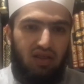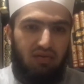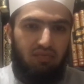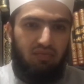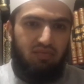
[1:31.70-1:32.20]

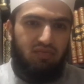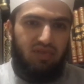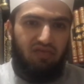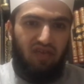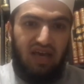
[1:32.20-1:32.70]
the,
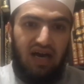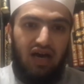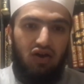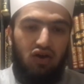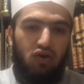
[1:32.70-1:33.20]
the
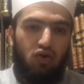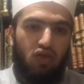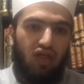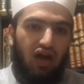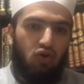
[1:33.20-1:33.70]
figure
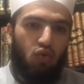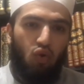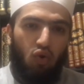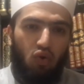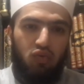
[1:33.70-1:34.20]
who
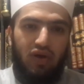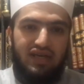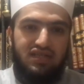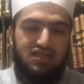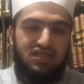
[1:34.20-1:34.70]

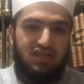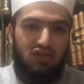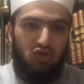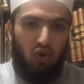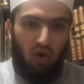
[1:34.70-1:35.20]
always
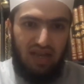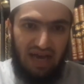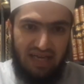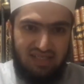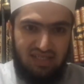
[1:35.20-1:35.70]
taught
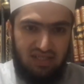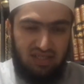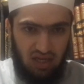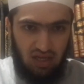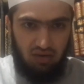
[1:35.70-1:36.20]
us
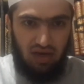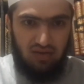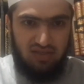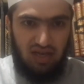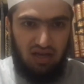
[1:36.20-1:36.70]
sallallahu
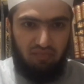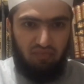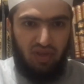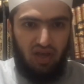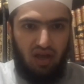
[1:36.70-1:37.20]
alaihi wasallam
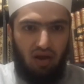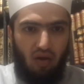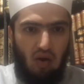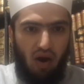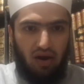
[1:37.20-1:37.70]

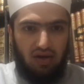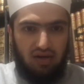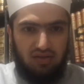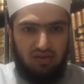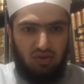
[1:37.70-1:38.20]
uh,
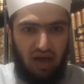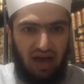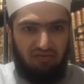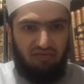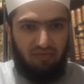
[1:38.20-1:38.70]
um, to
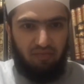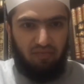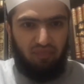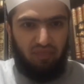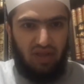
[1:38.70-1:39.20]
have
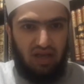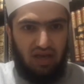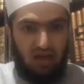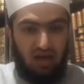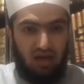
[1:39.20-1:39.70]

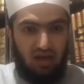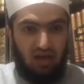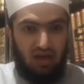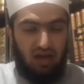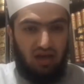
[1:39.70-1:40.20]

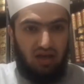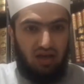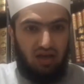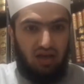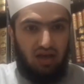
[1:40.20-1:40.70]
uh,
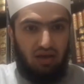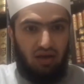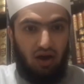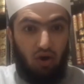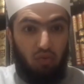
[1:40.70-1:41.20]

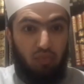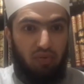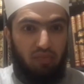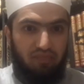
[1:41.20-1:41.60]
hope